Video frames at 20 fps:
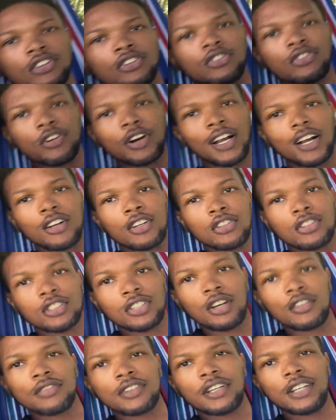you ground
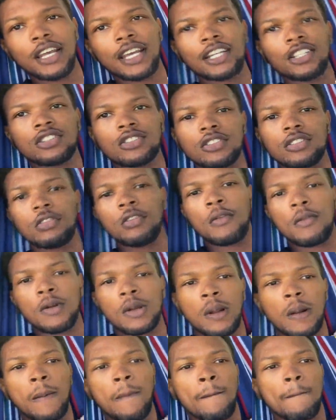yourself in nature,
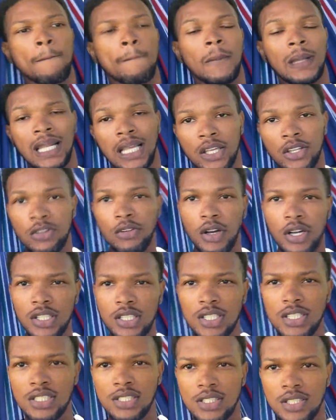you
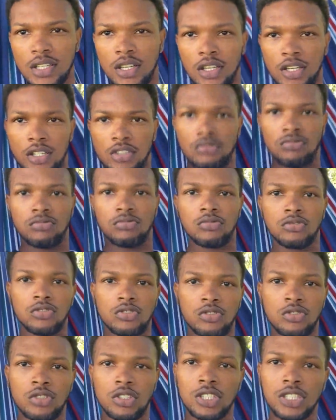under the sun,
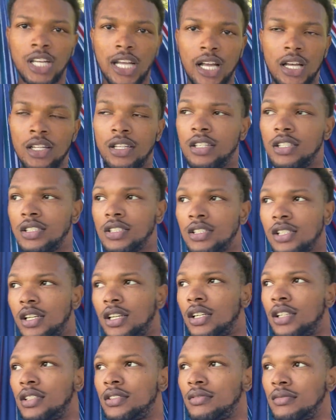you a child of the
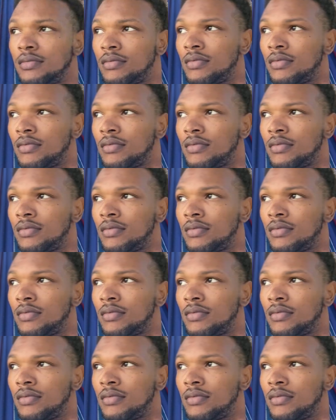sun.